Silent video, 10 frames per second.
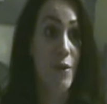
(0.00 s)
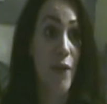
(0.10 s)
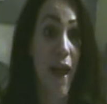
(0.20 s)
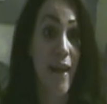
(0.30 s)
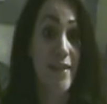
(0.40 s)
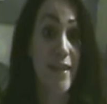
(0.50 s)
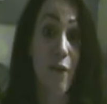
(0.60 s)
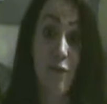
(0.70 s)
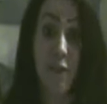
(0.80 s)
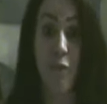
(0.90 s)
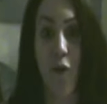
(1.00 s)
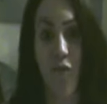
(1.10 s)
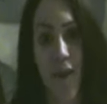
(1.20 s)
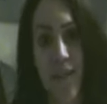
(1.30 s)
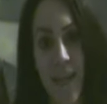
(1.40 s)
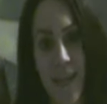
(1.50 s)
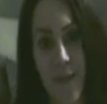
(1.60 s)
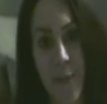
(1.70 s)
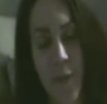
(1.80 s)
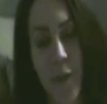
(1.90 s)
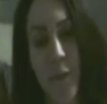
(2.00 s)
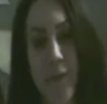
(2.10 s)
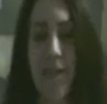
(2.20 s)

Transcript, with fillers: So yes, and obviously we've got Valentine's coming up,